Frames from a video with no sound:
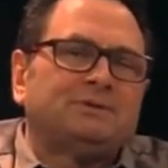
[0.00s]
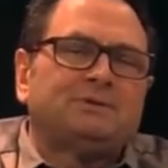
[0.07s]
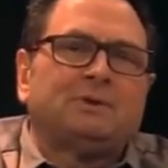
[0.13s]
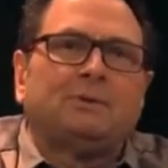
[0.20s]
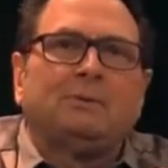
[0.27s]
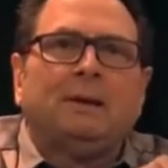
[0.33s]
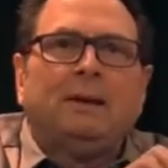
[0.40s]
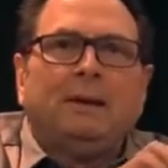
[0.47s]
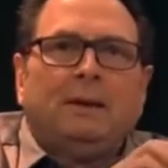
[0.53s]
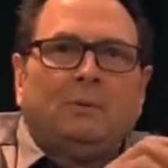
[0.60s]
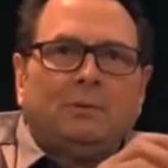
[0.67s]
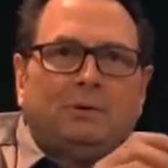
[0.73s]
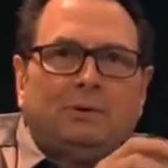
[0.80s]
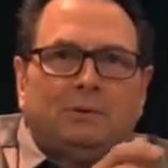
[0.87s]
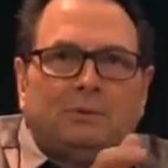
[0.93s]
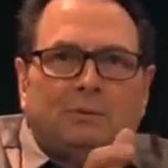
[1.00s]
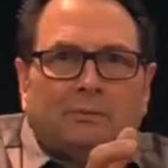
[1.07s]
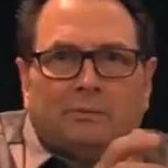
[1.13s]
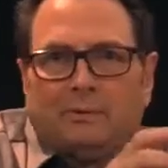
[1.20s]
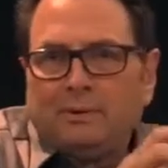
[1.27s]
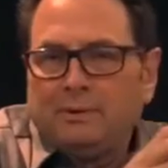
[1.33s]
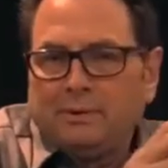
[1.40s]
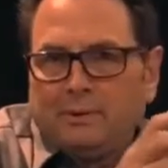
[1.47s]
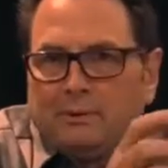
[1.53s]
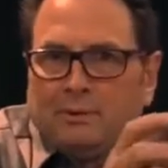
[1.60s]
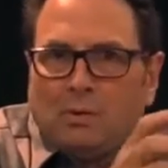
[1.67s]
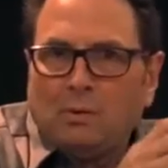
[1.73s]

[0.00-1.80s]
So when you're going to